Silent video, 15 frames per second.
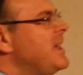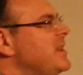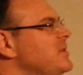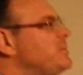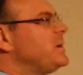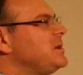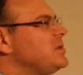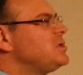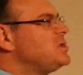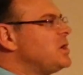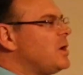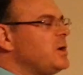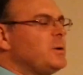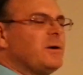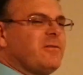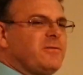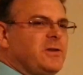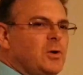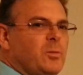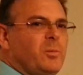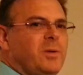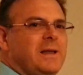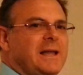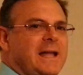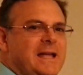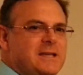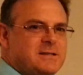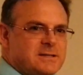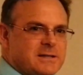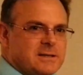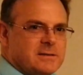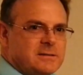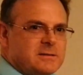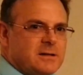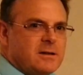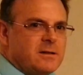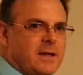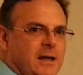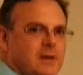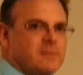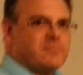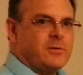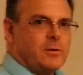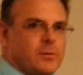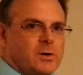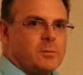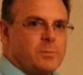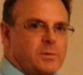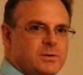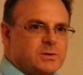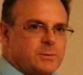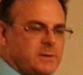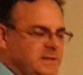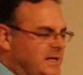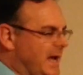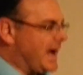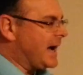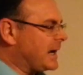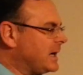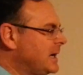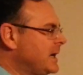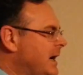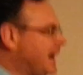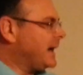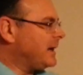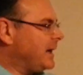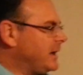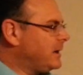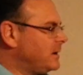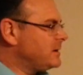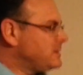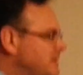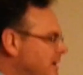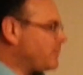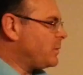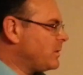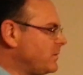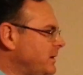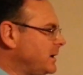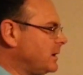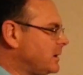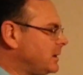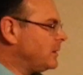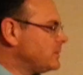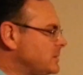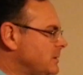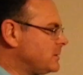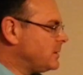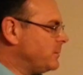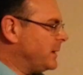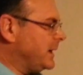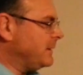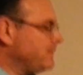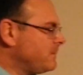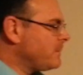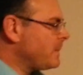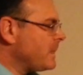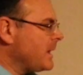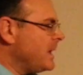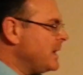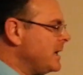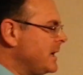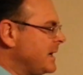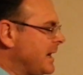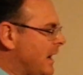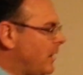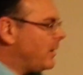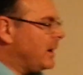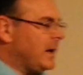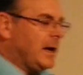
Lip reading: but to show you a few places that are vulnerable to attack, I'd like you to step over here closer to me. Now,